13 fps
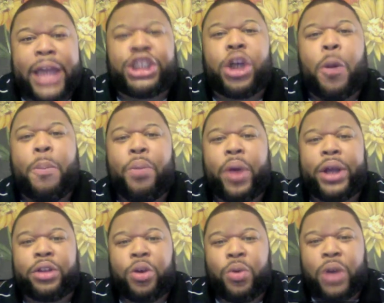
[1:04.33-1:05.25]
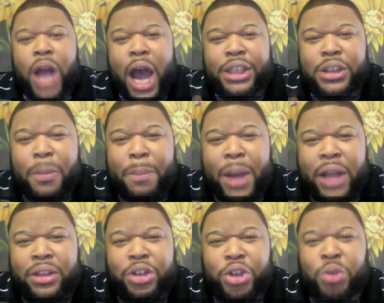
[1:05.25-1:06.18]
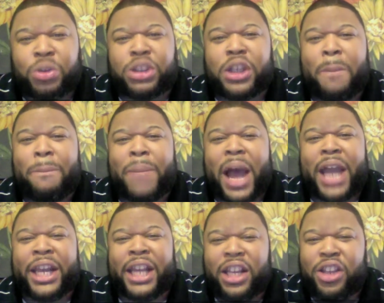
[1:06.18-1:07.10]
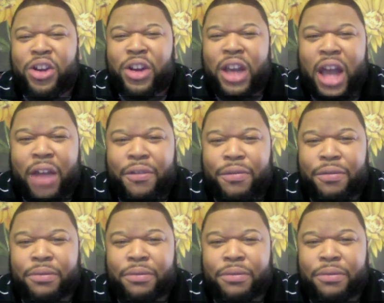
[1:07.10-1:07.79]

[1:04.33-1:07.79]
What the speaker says: your breakthrough. God is about to do something mighty in your life.